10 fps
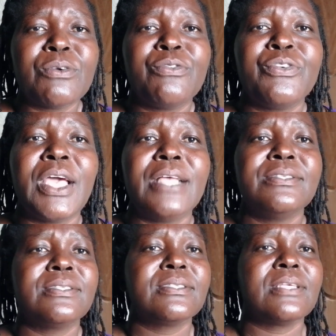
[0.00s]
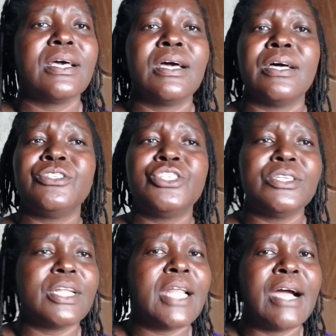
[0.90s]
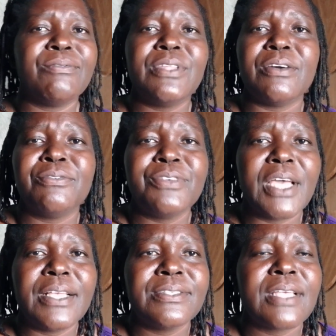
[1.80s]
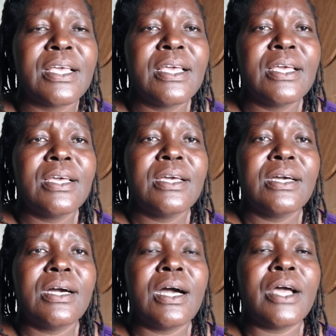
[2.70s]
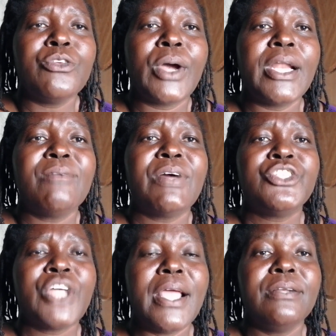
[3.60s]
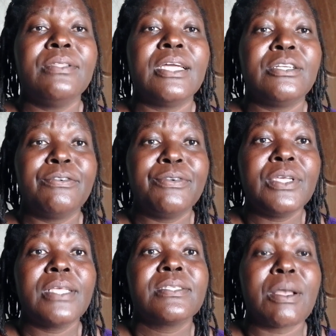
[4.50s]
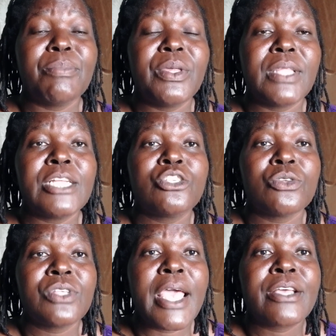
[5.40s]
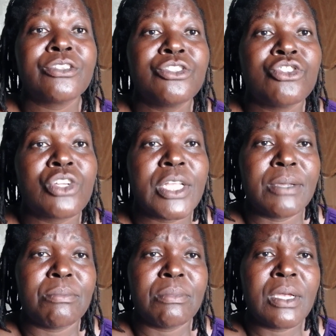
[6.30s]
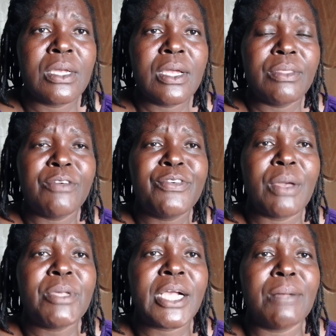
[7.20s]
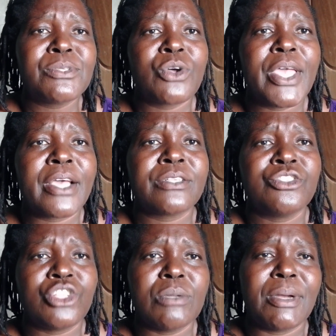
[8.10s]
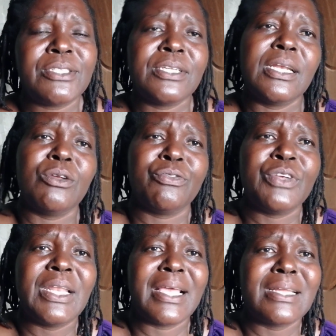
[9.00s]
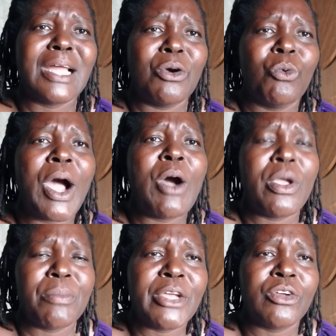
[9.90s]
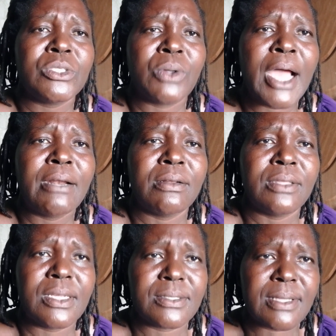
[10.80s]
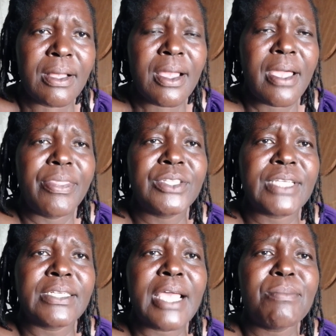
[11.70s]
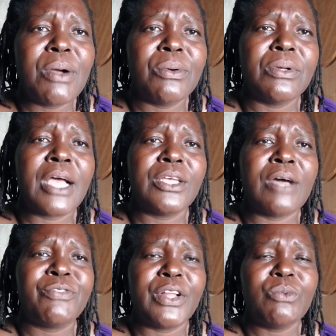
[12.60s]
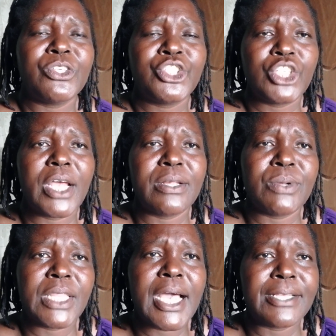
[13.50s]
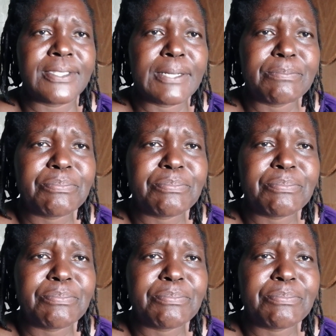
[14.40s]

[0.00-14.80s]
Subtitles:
of fears. Children have their fears. You can have a child that fears something that is so extreme. The fear becomes so extreme until you feel like, now, how am I going to handle this? There is a time a friend was sharing with us